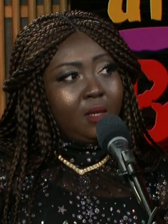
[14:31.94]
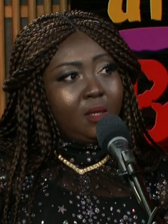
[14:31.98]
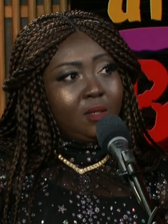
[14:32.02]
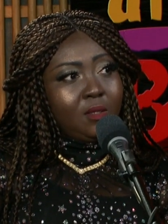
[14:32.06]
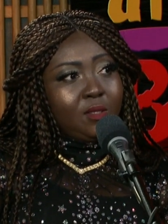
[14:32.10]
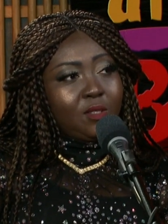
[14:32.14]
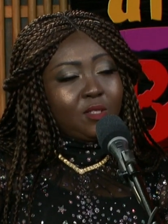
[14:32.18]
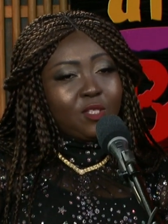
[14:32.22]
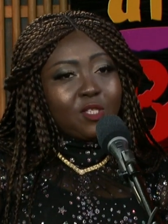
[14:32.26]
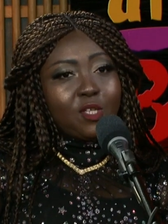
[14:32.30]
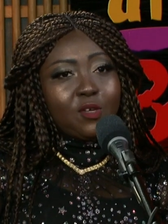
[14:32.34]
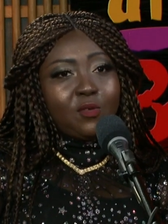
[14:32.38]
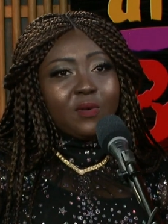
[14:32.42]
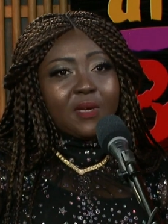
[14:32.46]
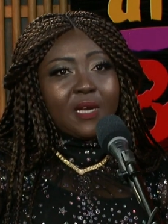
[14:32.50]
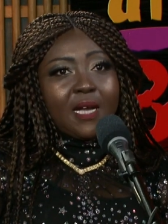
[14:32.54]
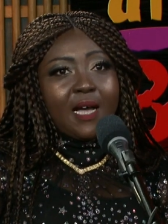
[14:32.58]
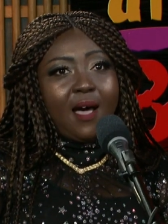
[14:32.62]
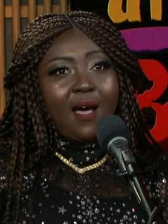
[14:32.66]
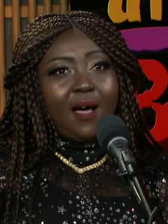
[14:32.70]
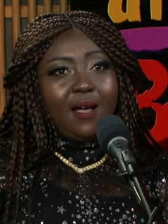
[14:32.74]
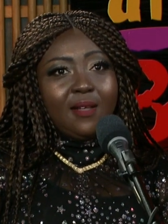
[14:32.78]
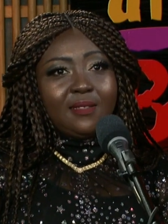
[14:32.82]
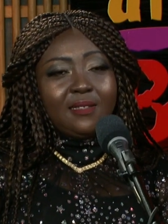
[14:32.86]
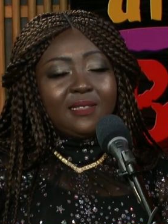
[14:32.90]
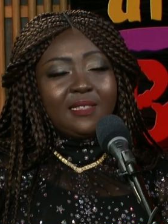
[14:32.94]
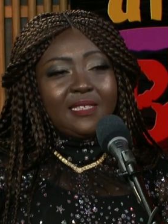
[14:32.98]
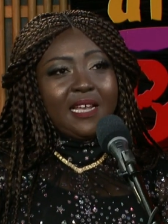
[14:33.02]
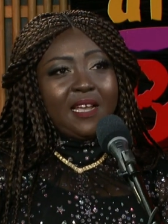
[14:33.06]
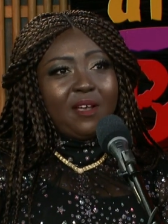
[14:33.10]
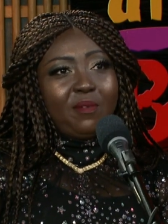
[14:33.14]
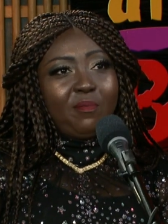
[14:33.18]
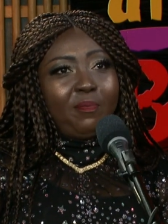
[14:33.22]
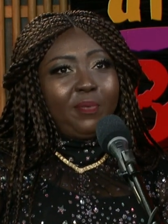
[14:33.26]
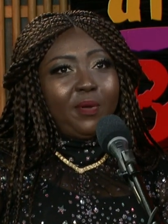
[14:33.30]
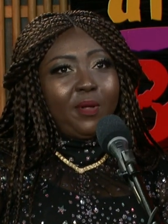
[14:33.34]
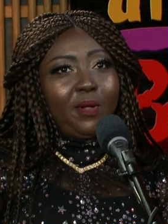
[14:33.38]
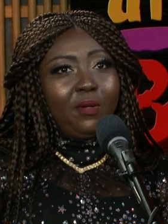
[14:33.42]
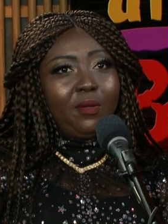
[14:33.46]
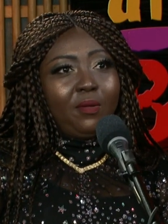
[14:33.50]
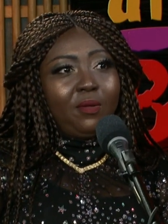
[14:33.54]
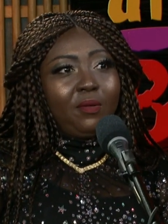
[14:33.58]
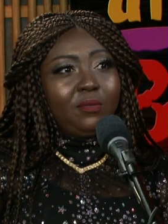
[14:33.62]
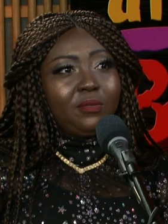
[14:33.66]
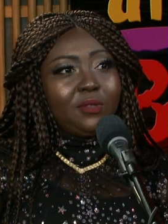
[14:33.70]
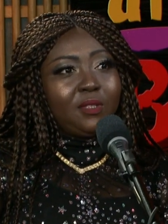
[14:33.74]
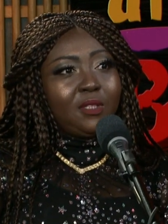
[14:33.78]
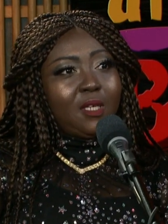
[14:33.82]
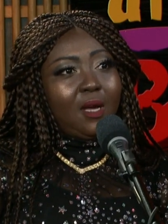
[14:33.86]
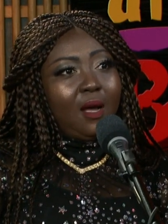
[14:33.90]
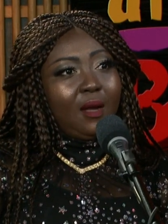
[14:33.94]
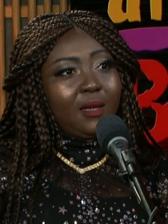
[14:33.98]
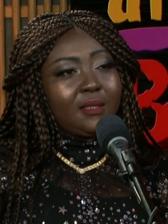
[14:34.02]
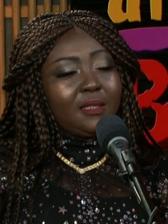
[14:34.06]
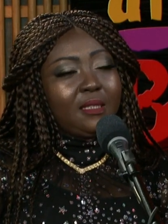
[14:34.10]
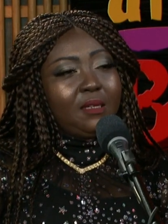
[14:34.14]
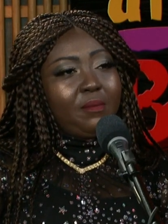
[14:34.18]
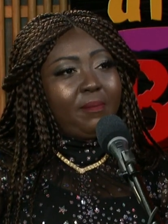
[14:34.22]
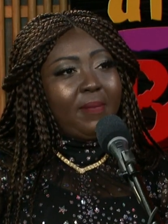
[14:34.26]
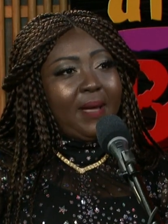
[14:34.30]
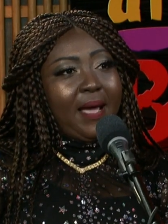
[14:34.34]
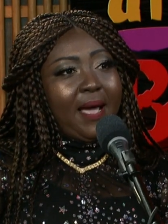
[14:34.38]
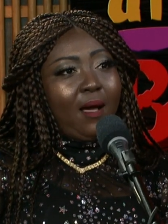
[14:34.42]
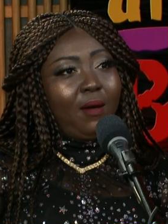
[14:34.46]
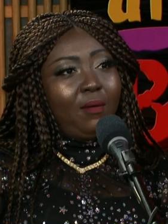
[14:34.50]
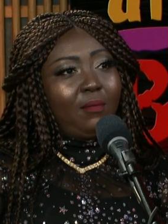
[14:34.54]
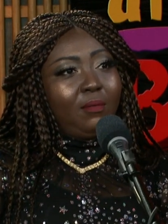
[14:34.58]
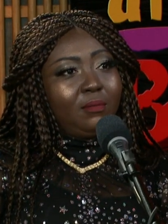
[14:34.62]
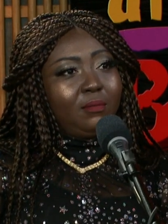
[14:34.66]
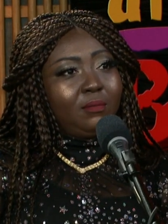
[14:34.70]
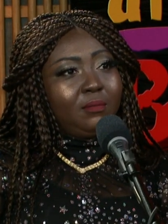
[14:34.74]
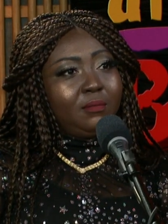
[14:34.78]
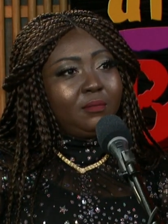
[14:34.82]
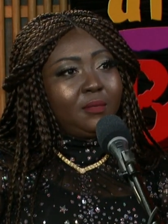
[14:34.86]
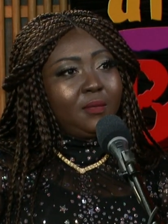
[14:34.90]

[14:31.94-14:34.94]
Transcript: So God's temple talks about